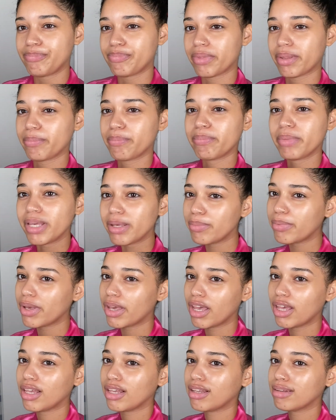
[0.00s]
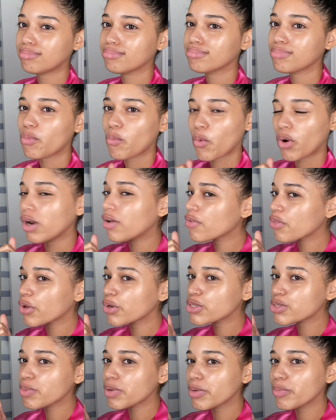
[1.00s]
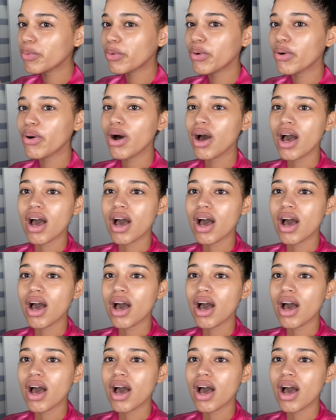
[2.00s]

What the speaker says: Me being one of those people,